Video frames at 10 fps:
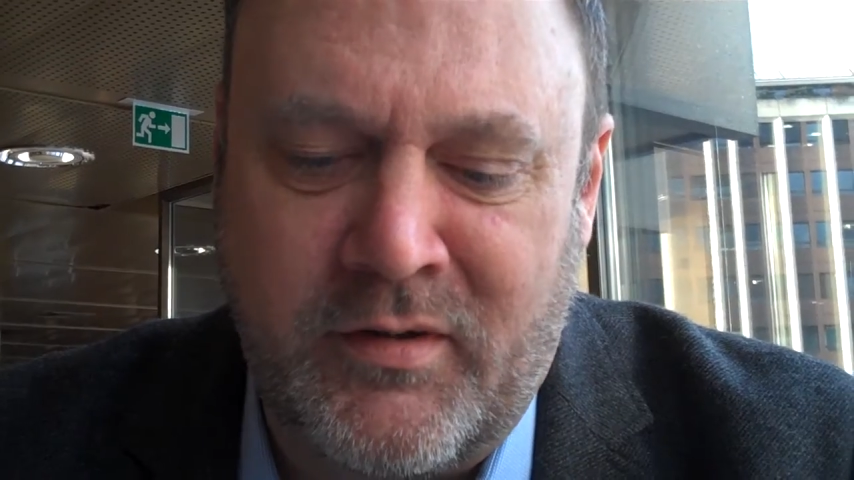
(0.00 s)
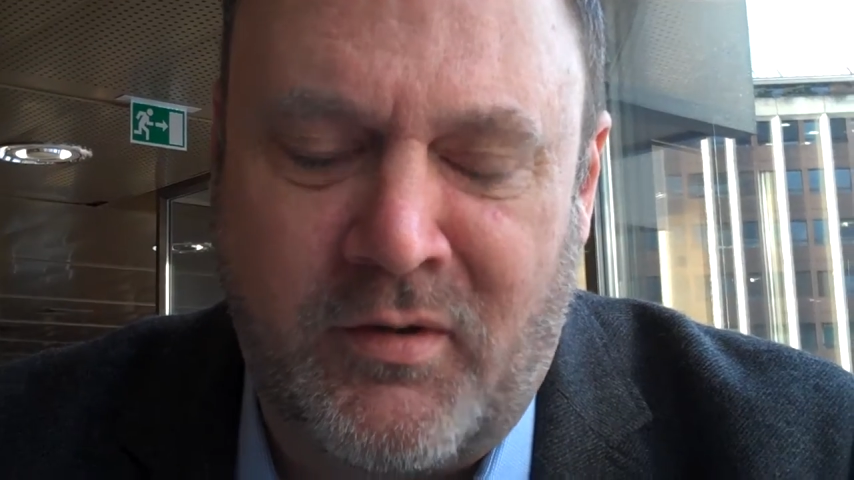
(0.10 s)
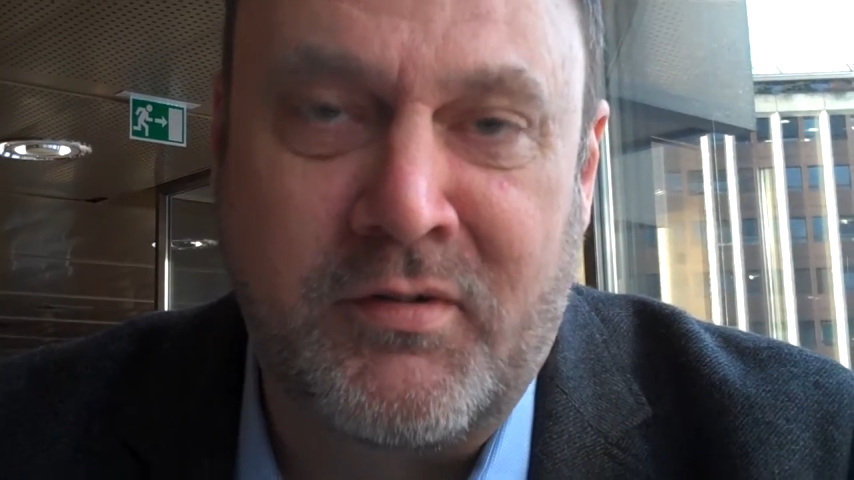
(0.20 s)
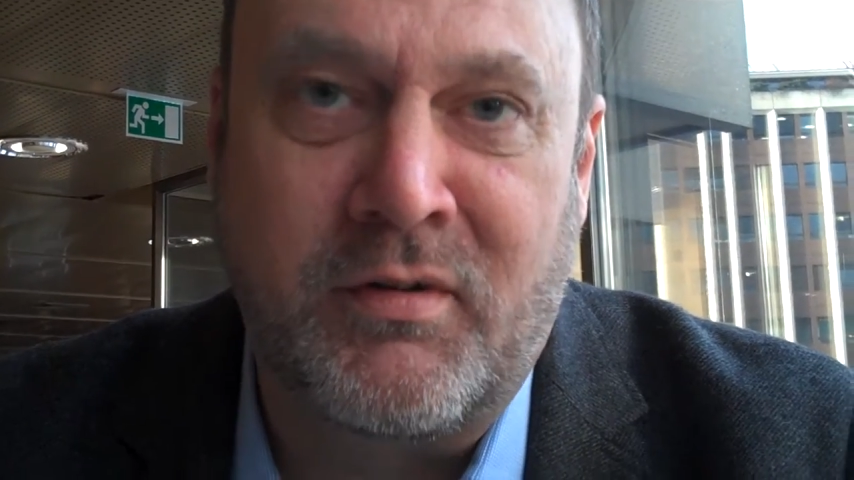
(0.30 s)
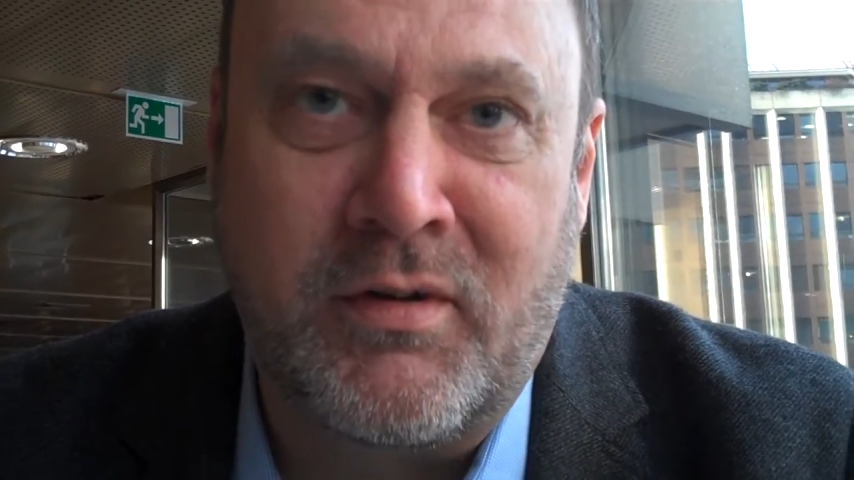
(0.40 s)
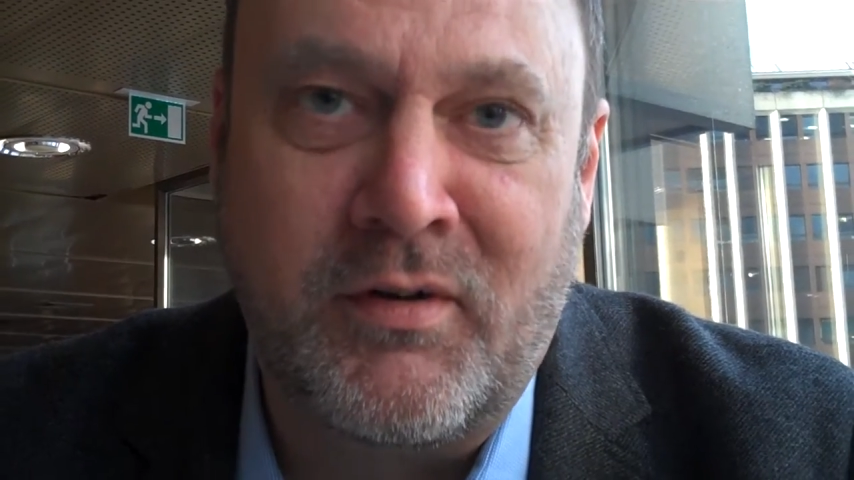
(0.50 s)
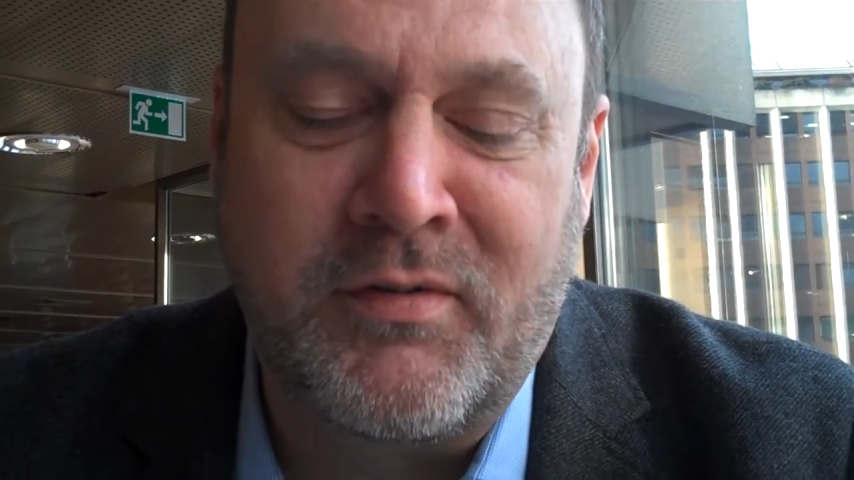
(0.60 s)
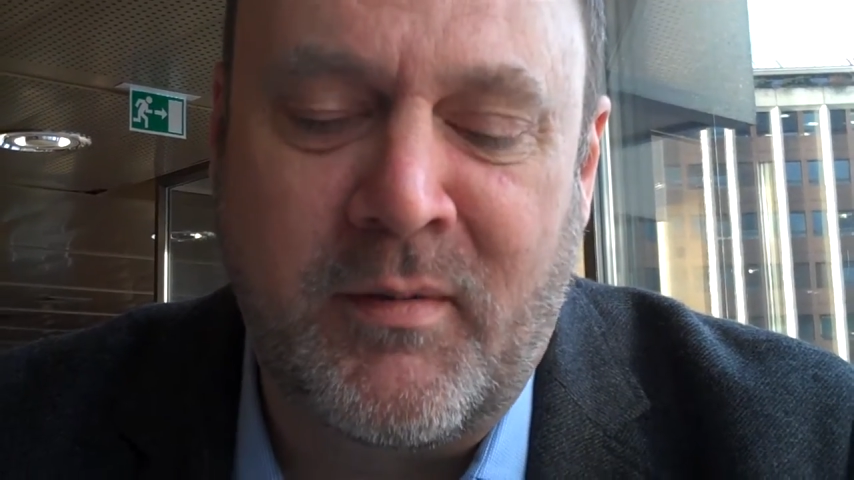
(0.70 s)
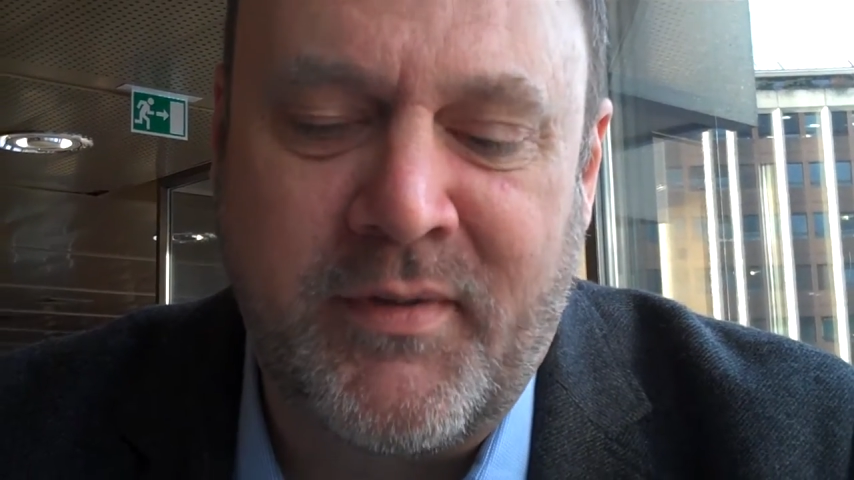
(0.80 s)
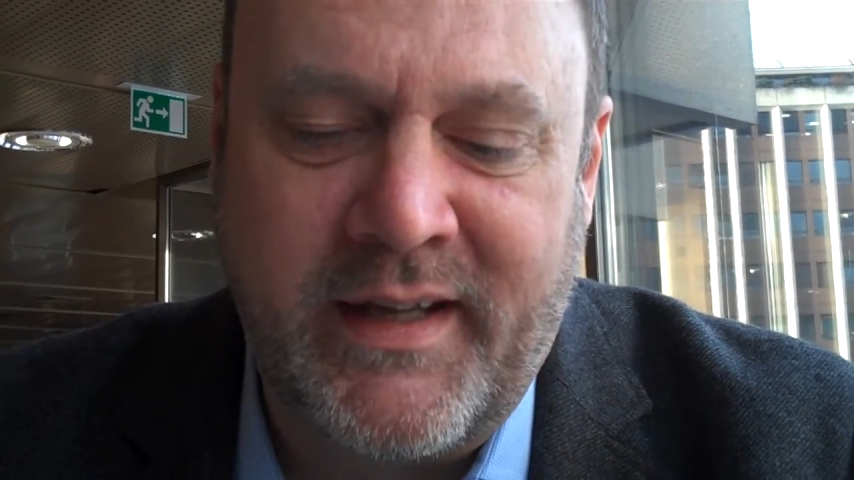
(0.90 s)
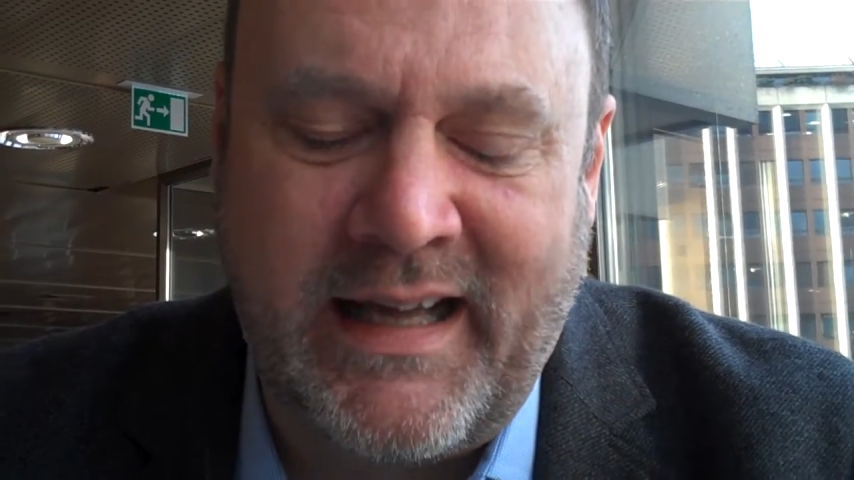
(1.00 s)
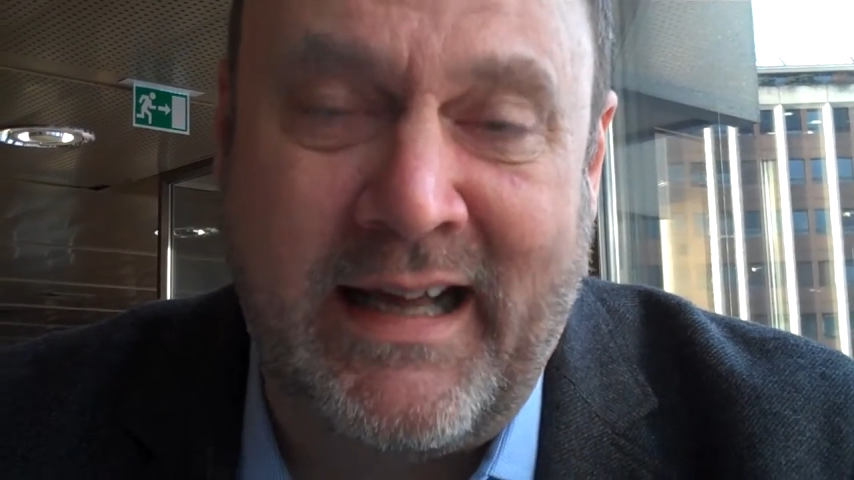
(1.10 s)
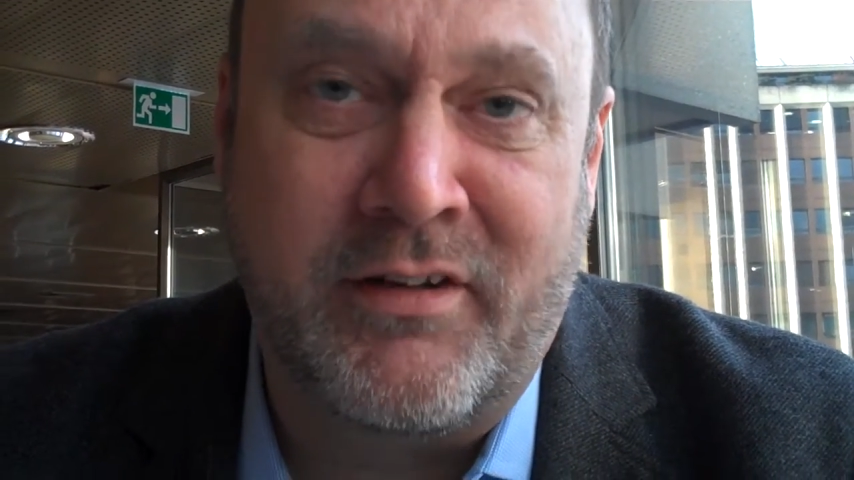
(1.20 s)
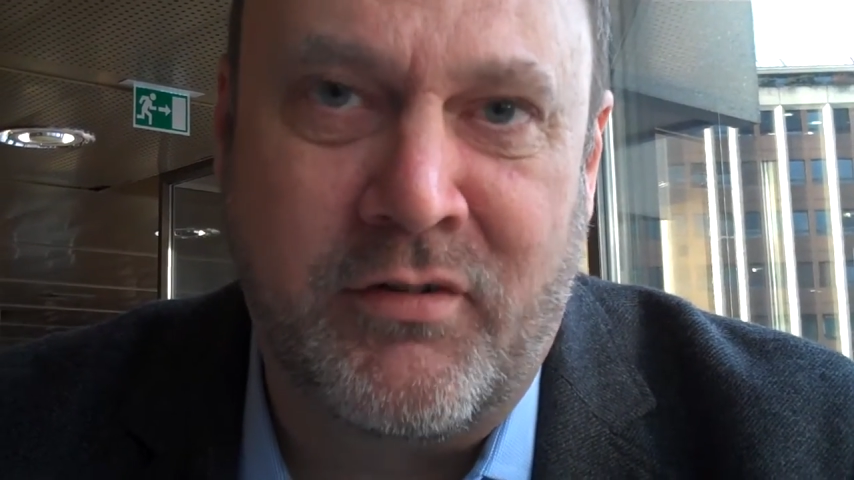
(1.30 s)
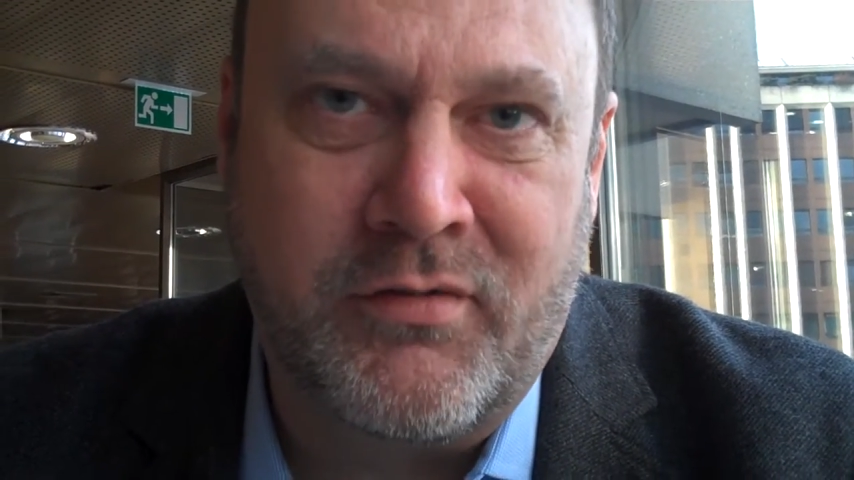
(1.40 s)
in order to learn something, I
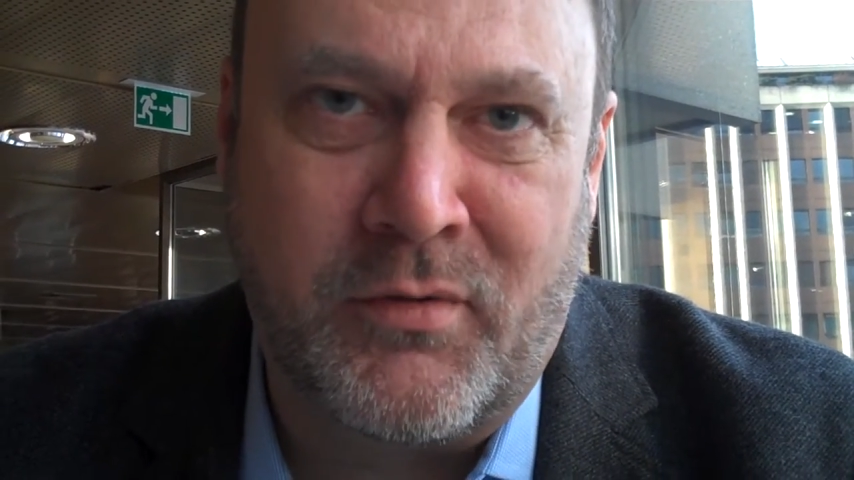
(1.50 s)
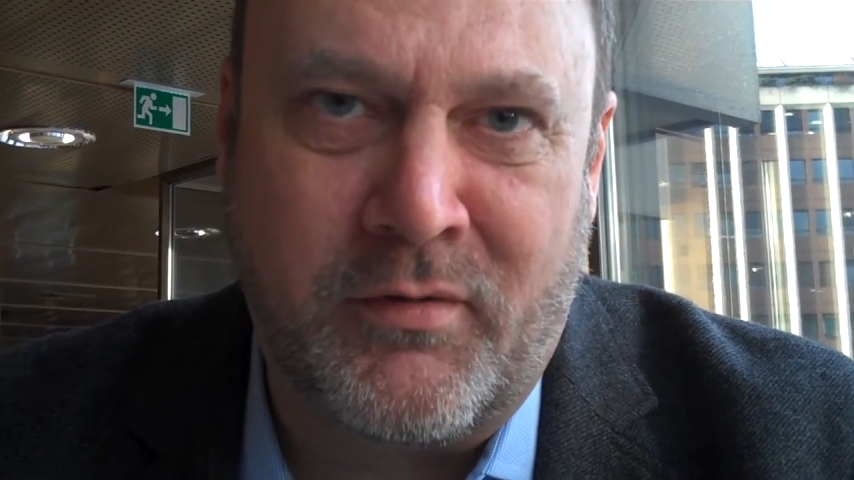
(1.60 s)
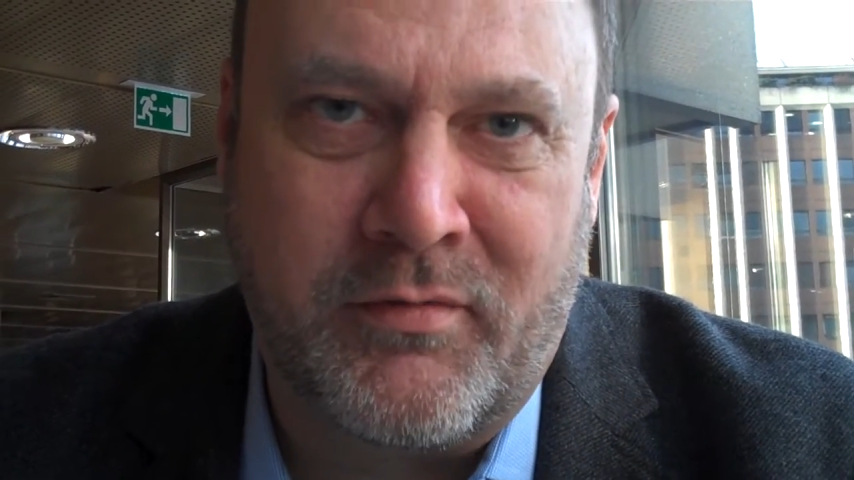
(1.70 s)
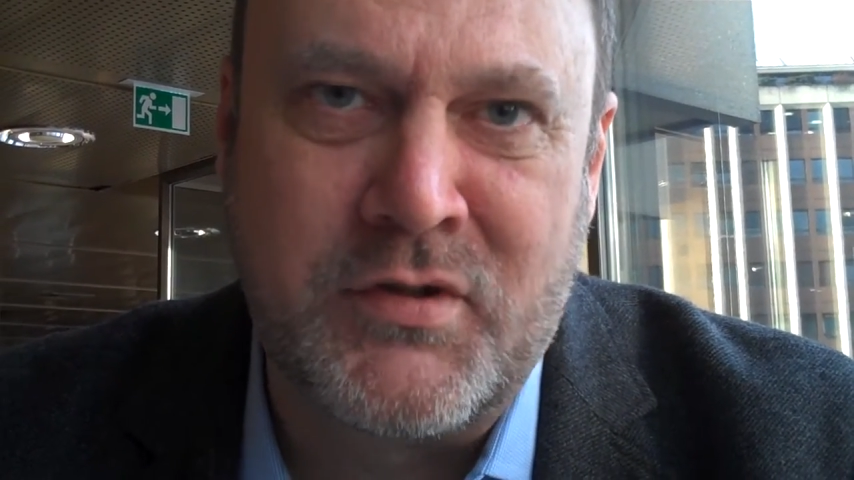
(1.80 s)
had to sort of